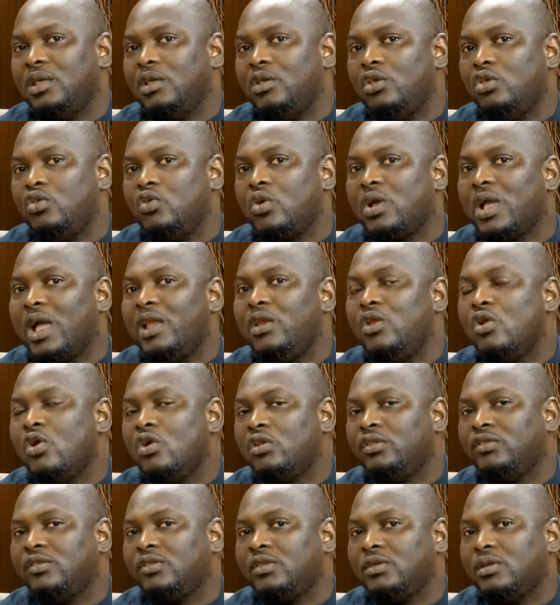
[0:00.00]
you
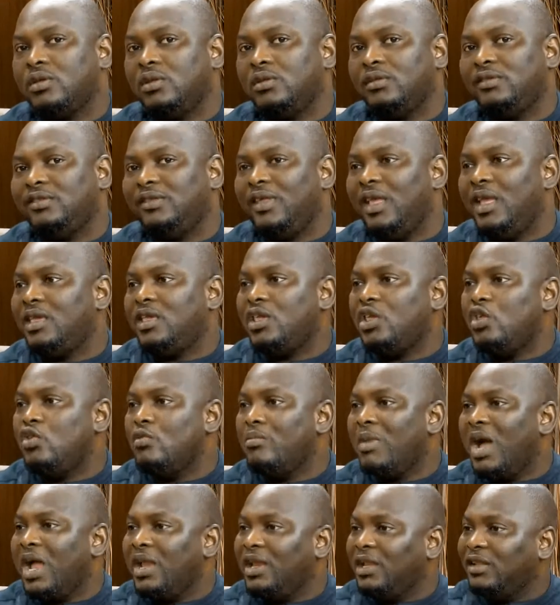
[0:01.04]
cannot take
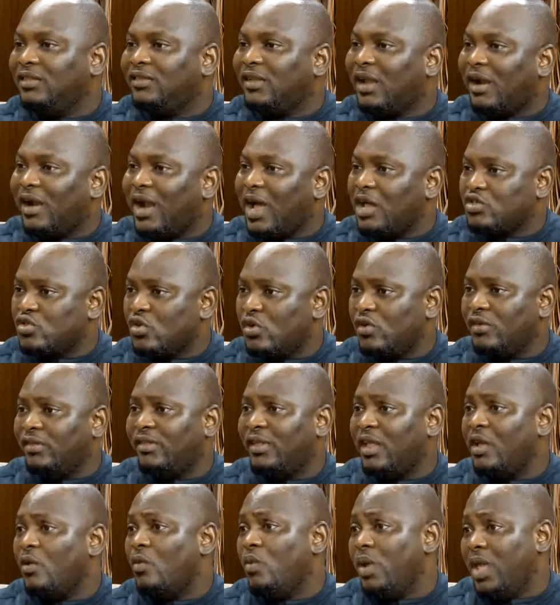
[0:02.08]
human interactions
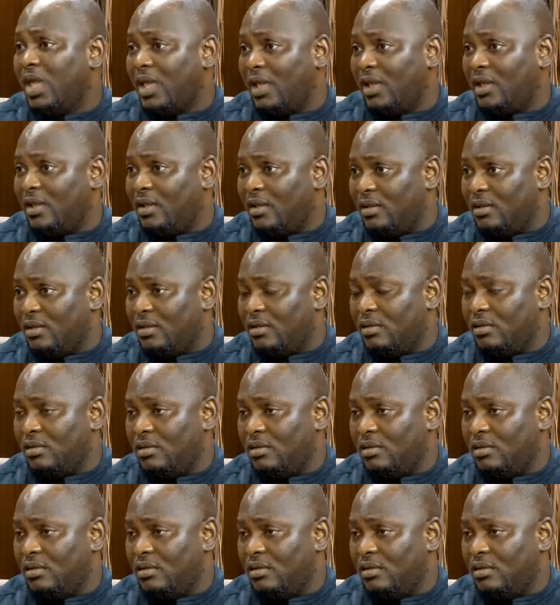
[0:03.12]
away. Mm-hmm.